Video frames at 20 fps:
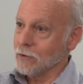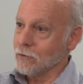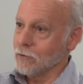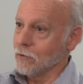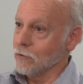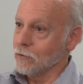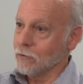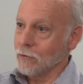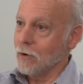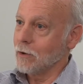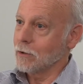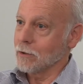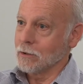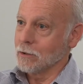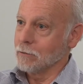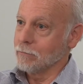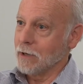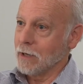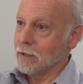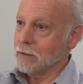It's a
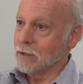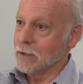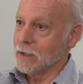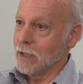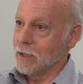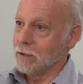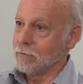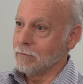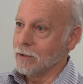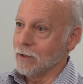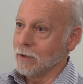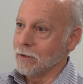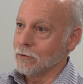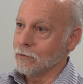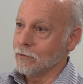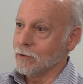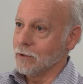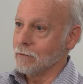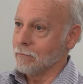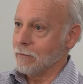stronger effect than any of the
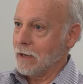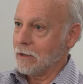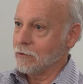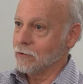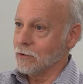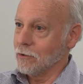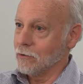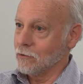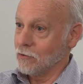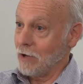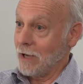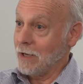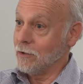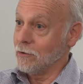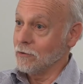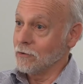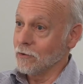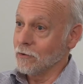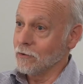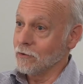others, and in fact it
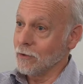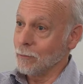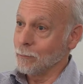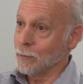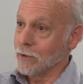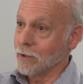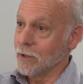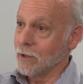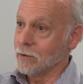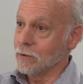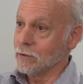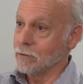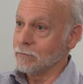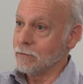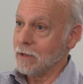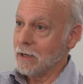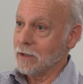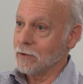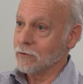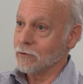changes some of the other
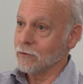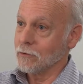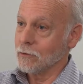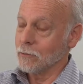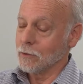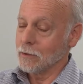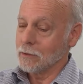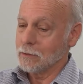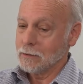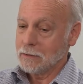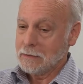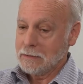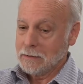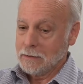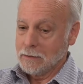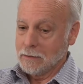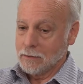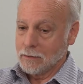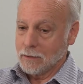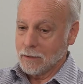effects, so that
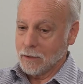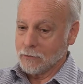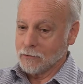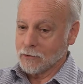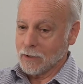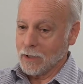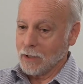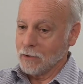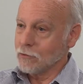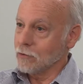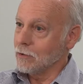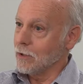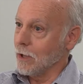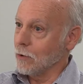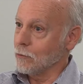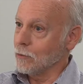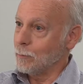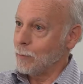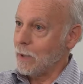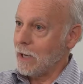education
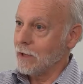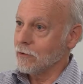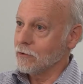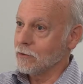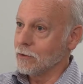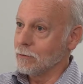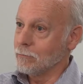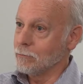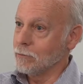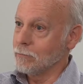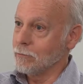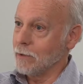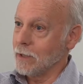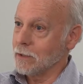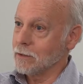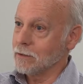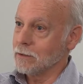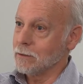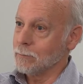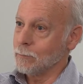has a positive
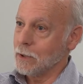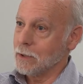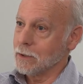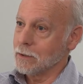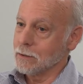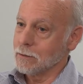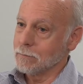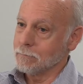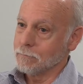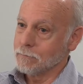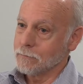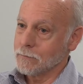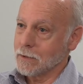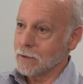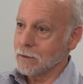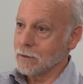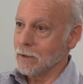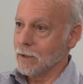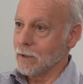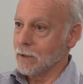effect among
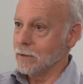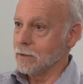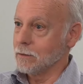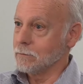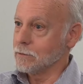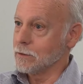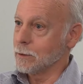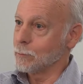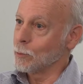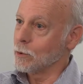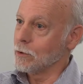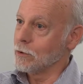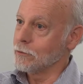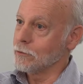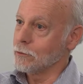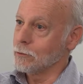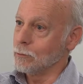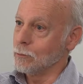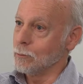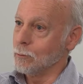liberal
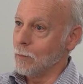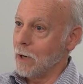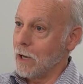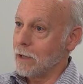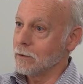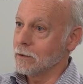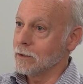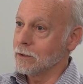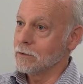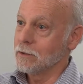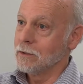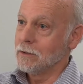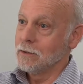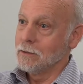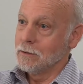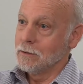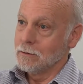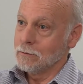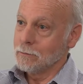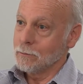to moderate
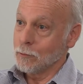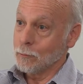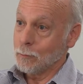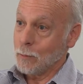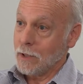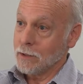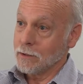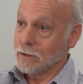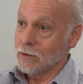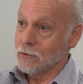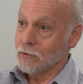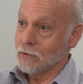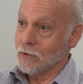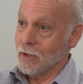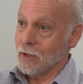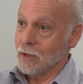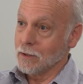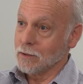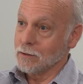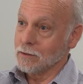respondents,
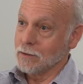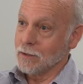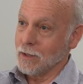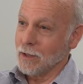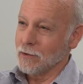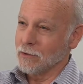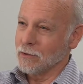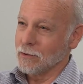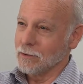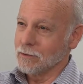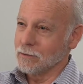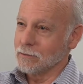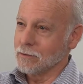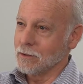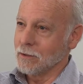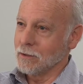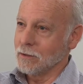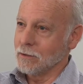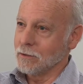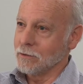and it has
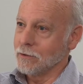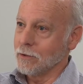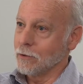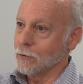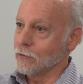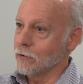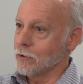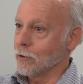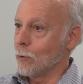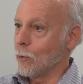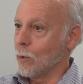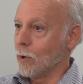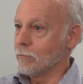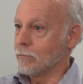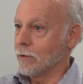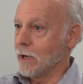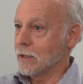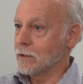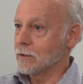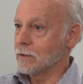a near zero
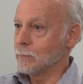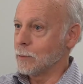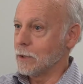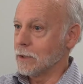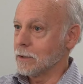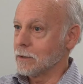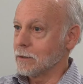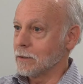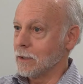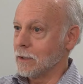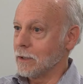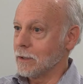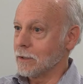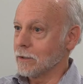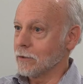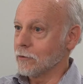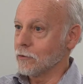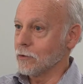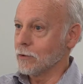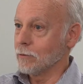effect among
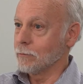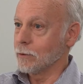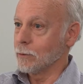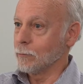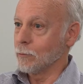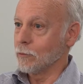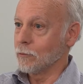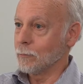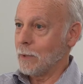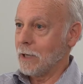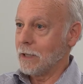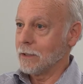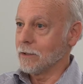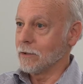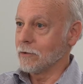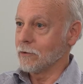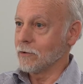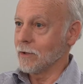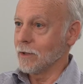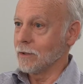conservative
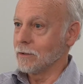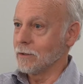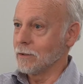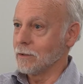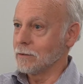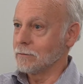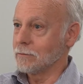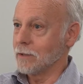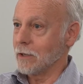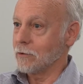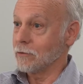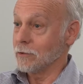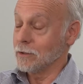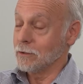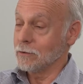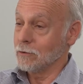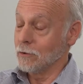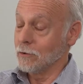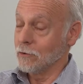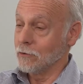respondents, and
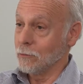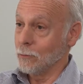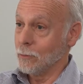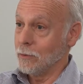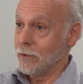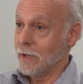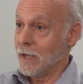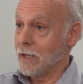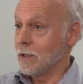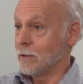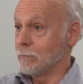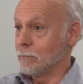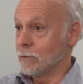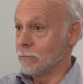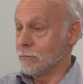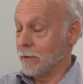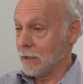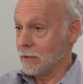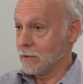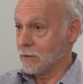actually turns to a negative
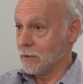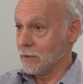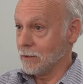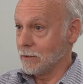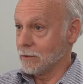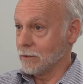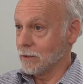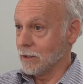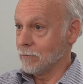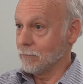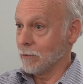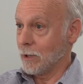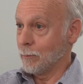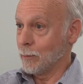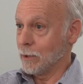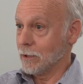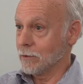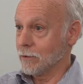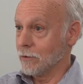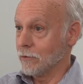effect on
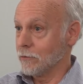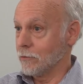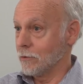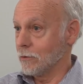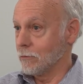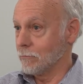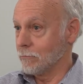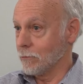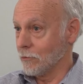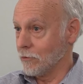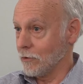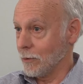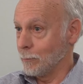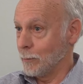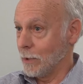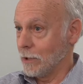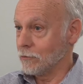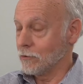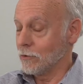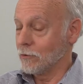environmental concern for
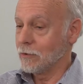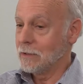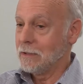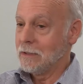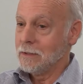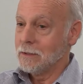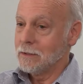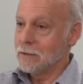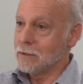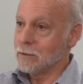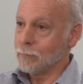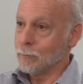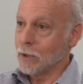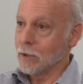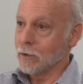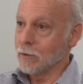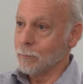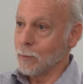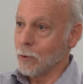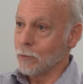some measures
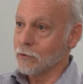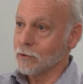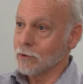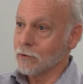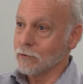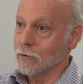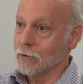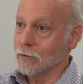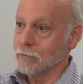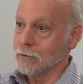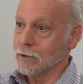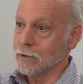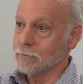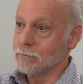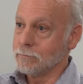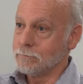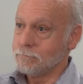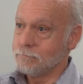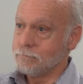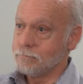among the most conservative.